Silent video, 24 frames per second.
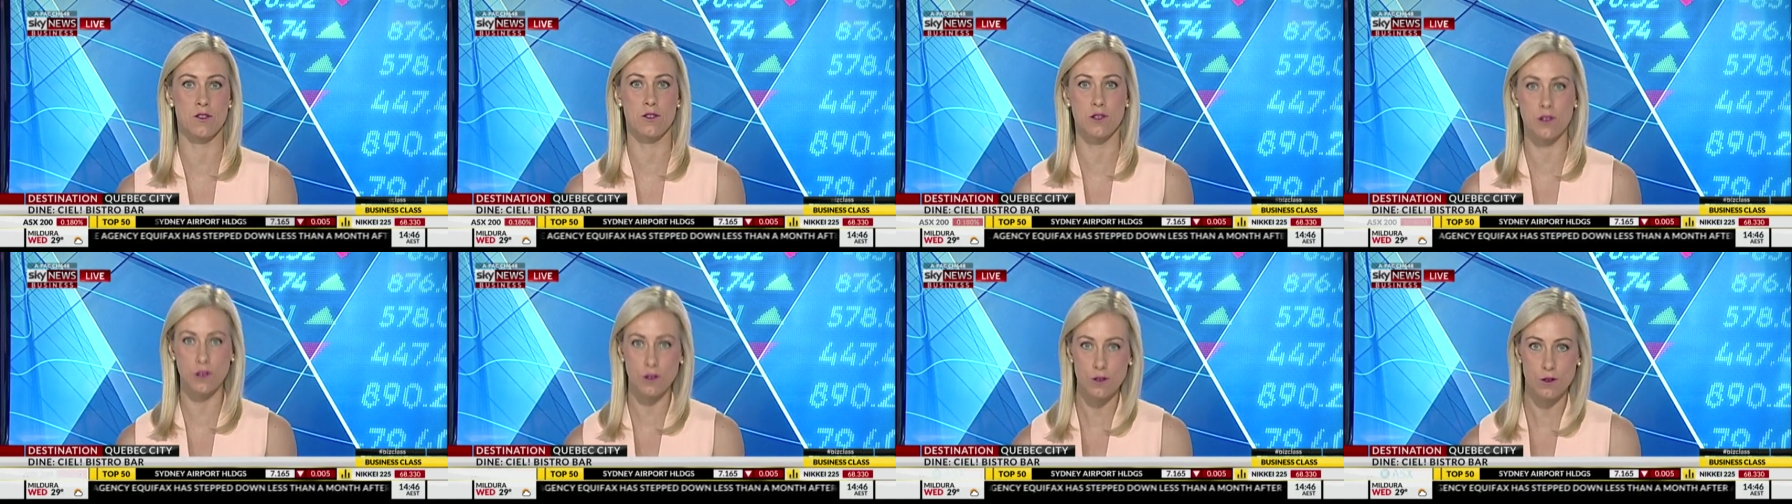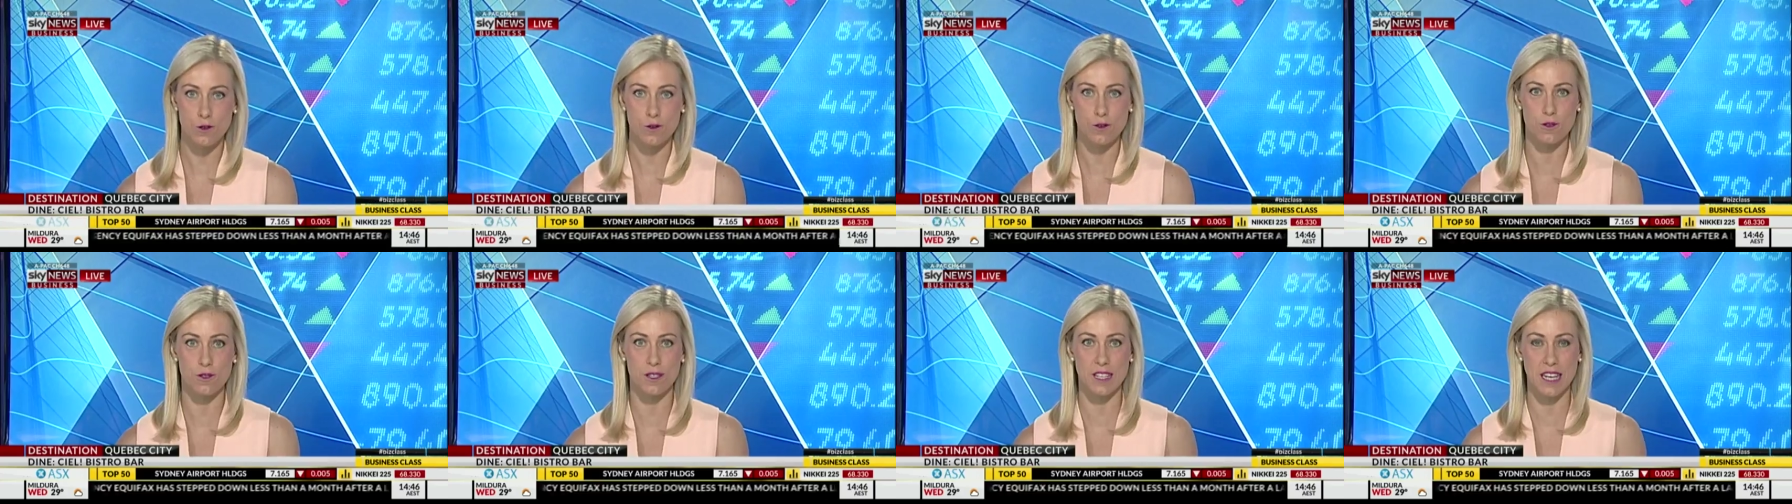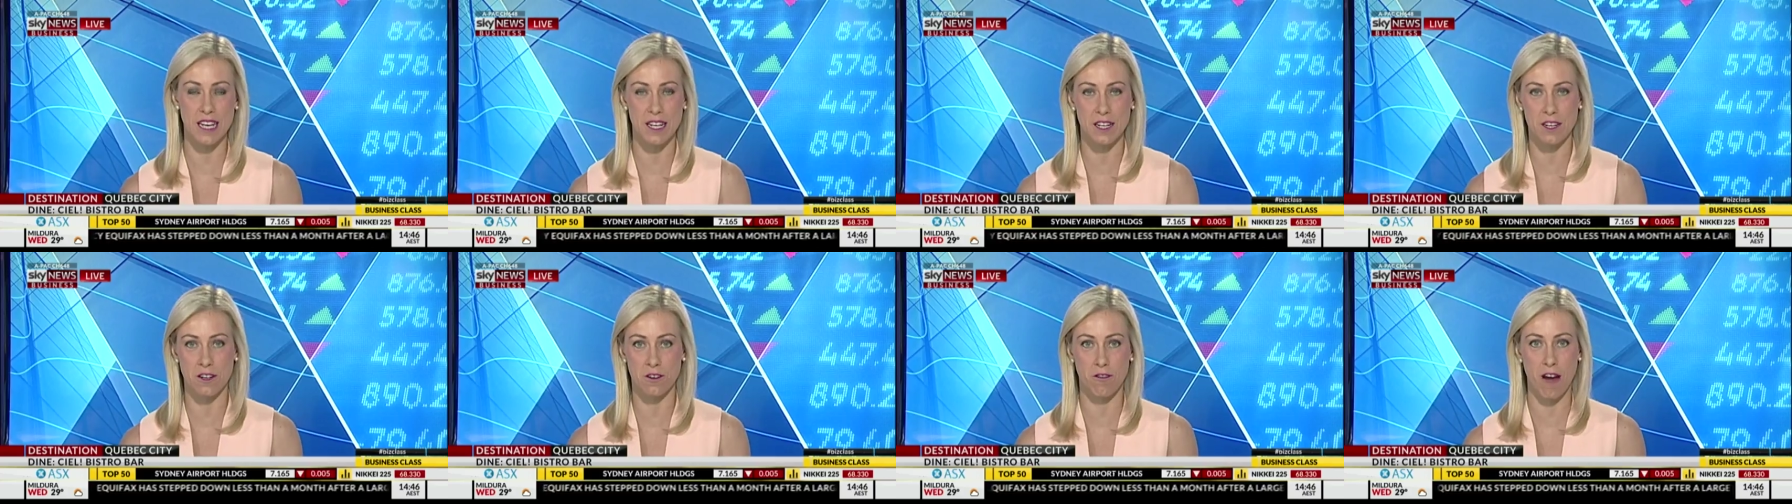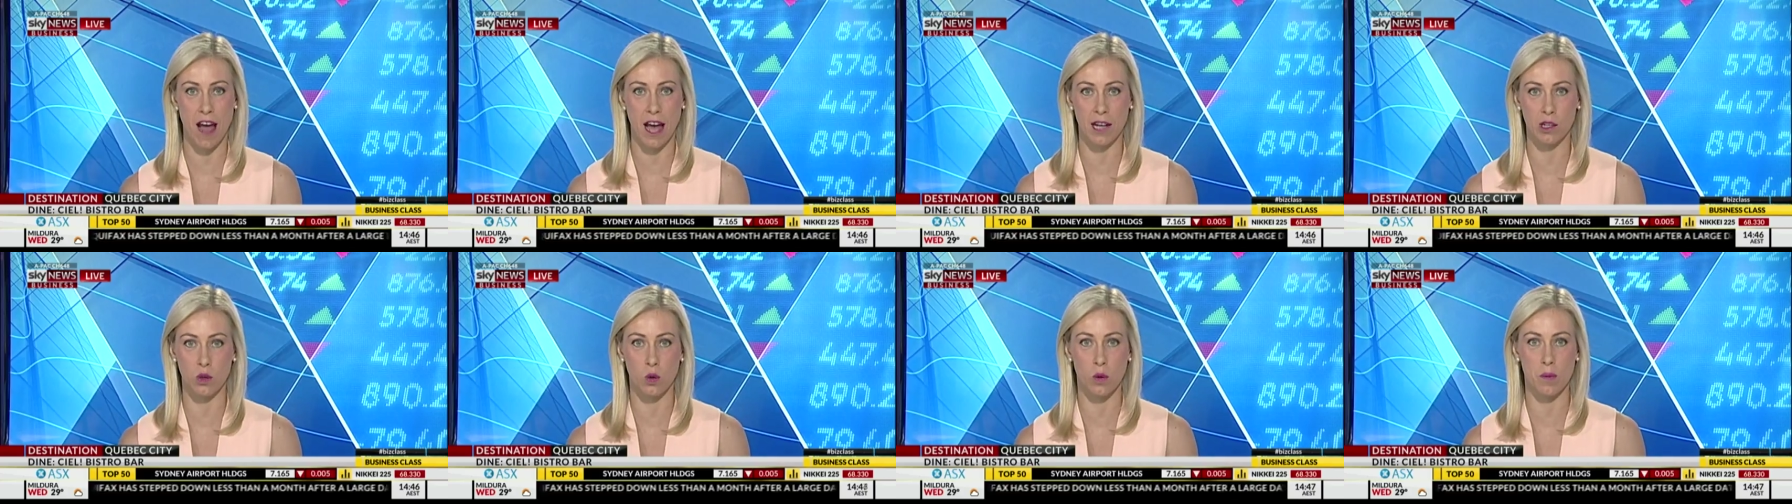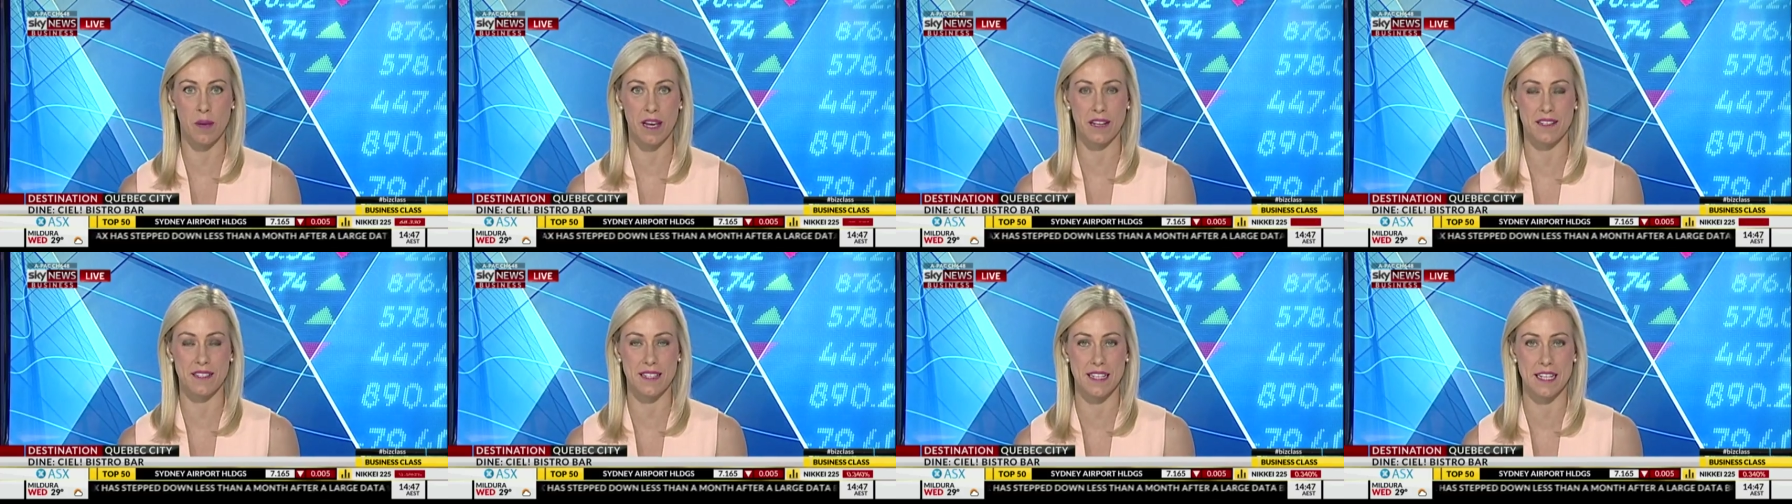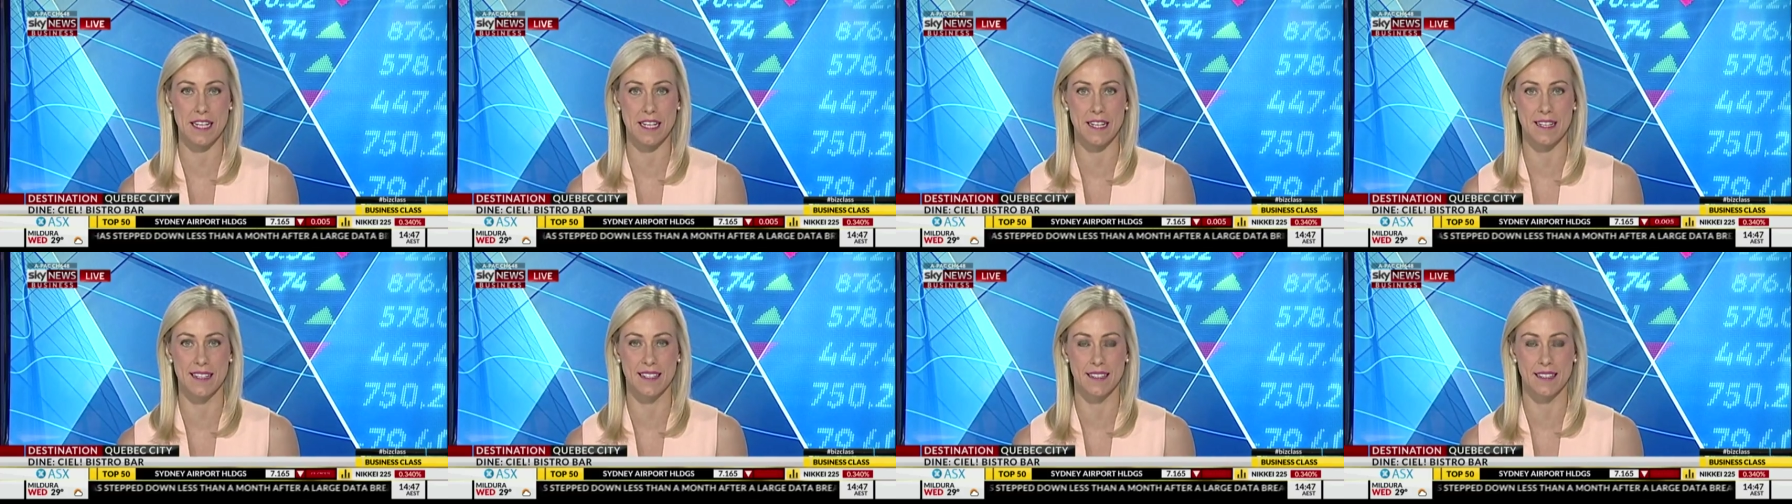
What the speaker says: do's in and around Quebec City.